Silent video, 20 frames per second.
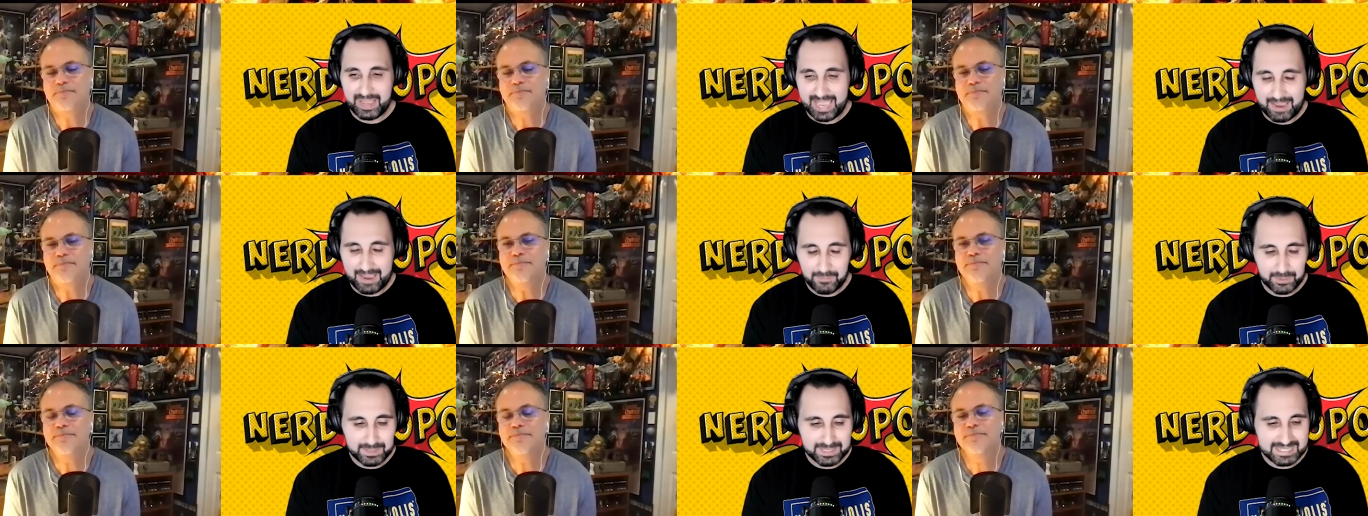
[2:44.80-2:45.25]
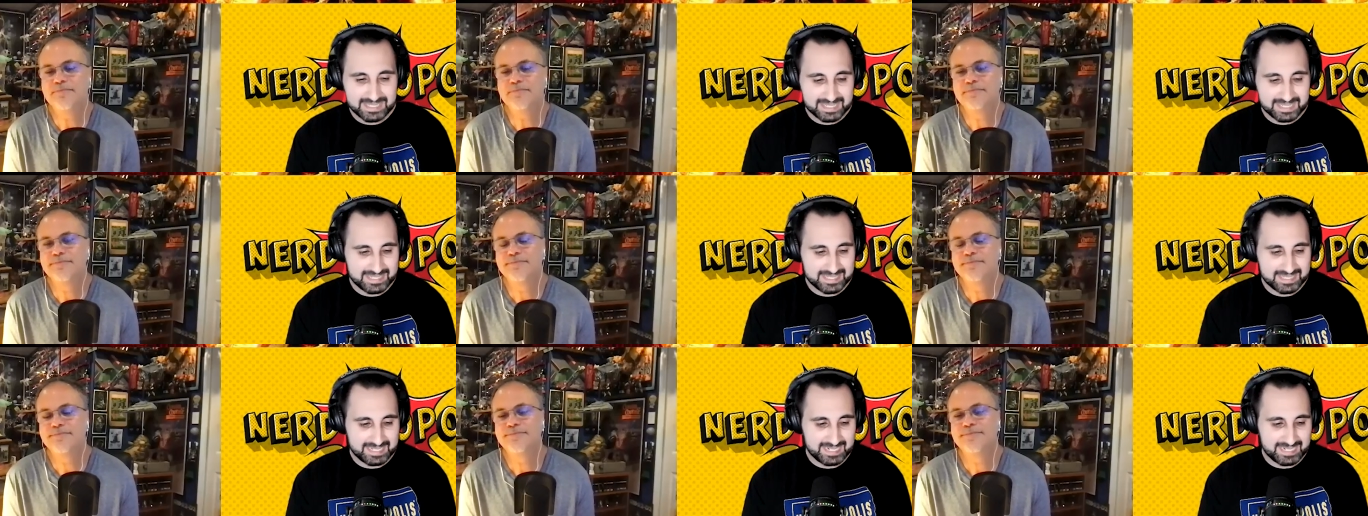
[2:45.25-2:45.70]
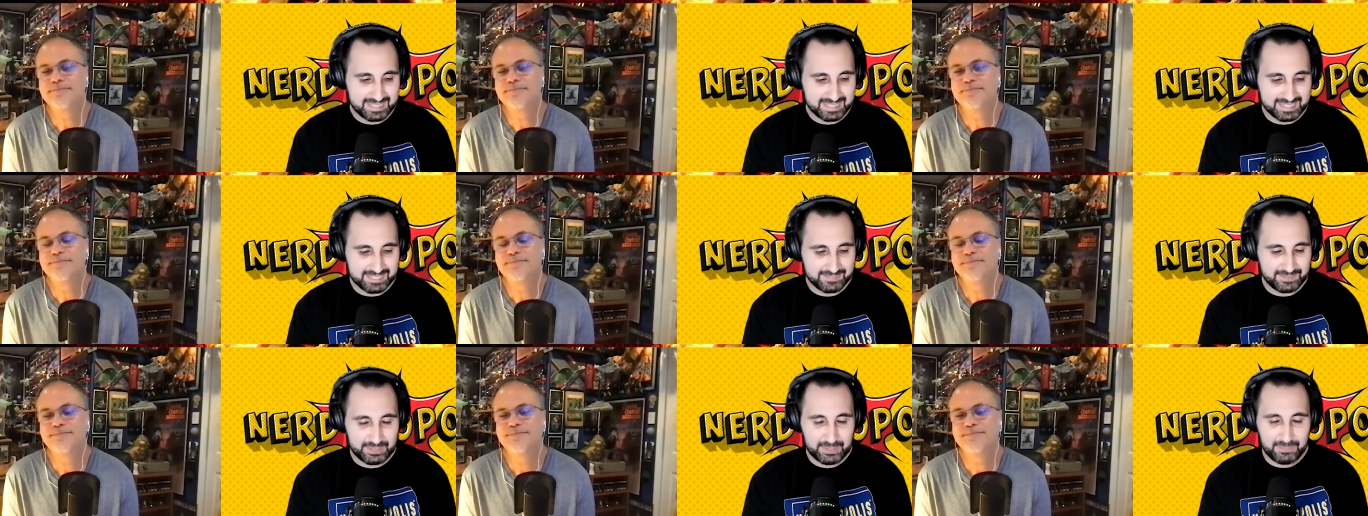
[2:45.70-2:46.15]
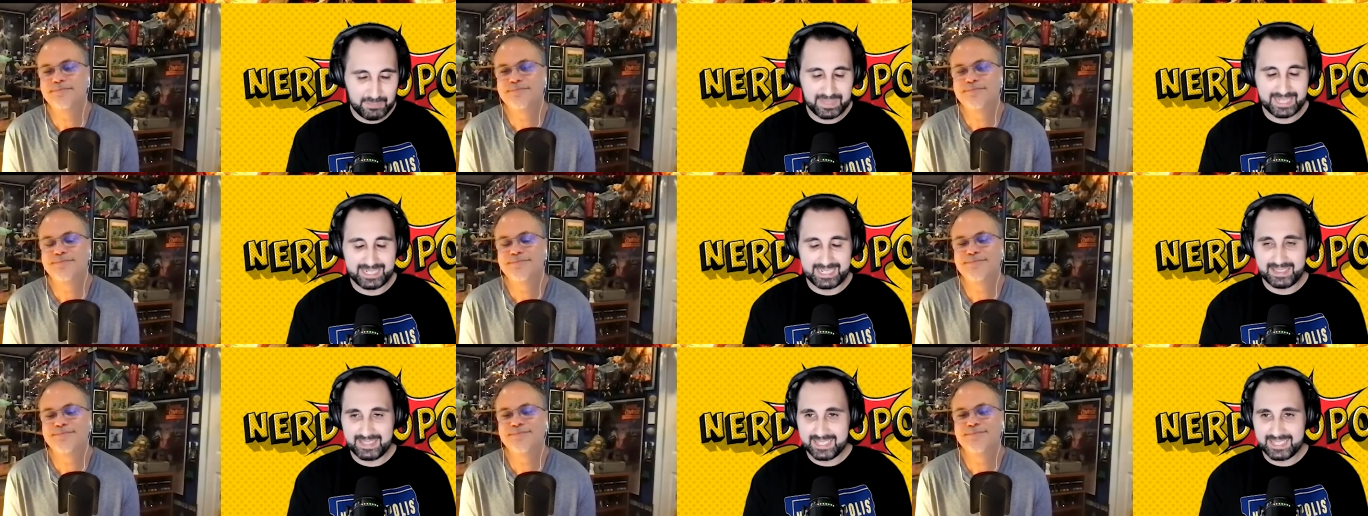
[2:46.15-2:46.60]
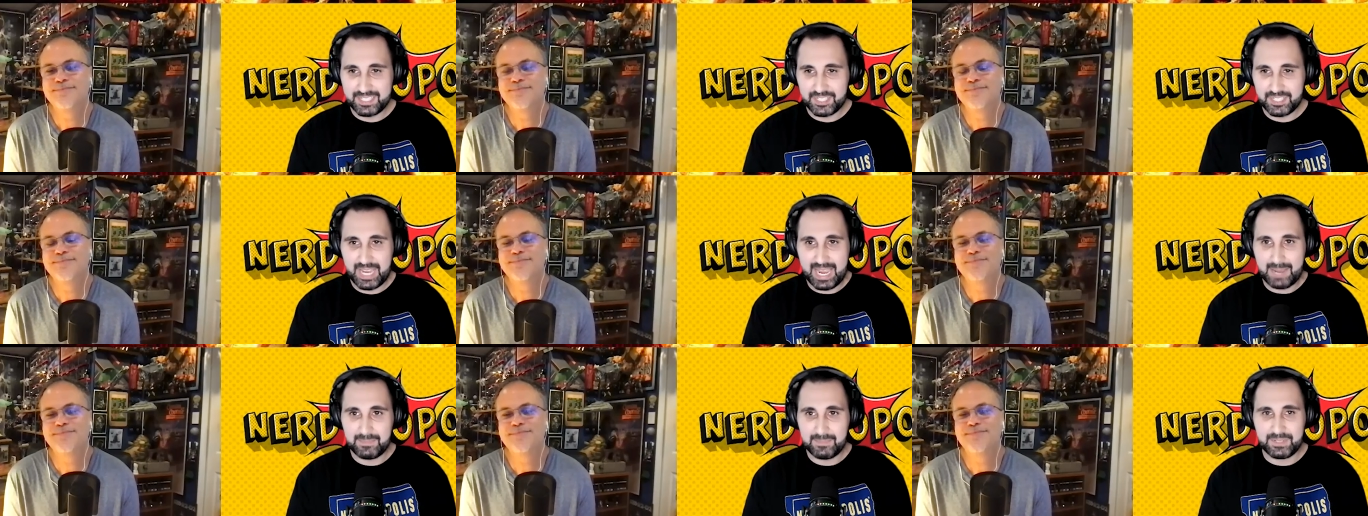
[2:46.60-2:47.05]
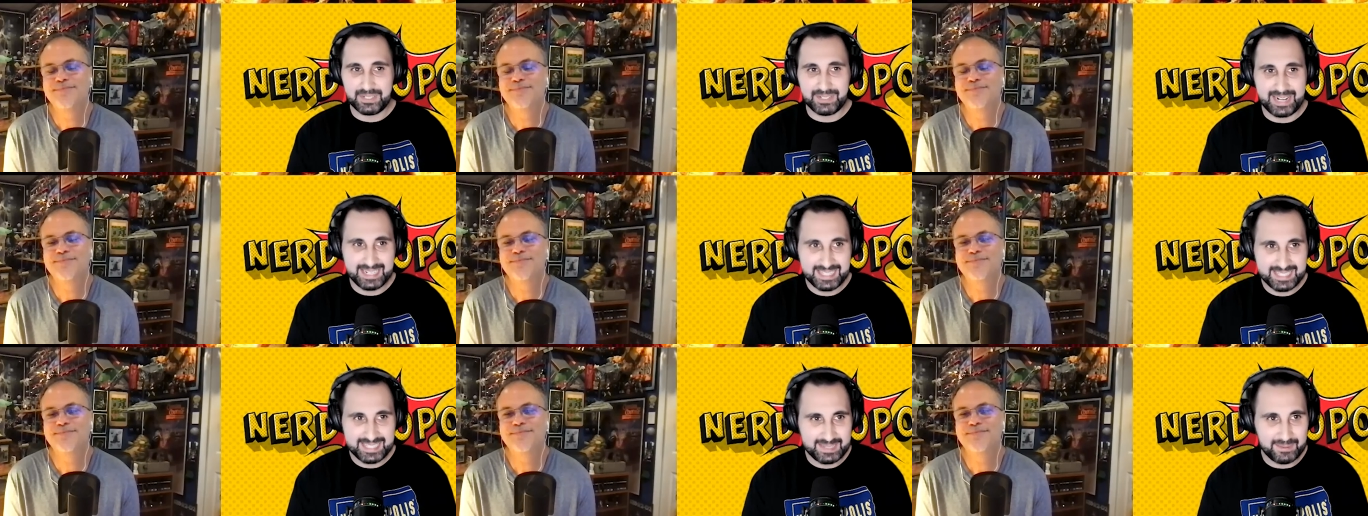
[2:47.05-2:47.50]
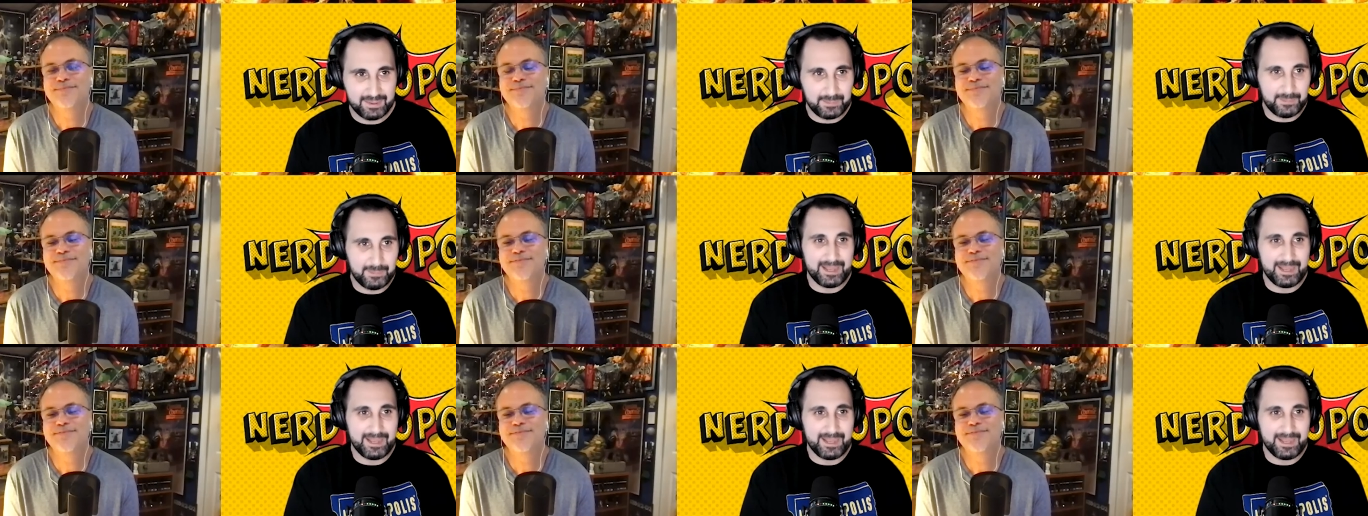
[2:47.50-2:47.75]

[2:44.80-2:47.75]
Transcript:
Speaker 1: everyone needs to see this film then in this chapter. That's the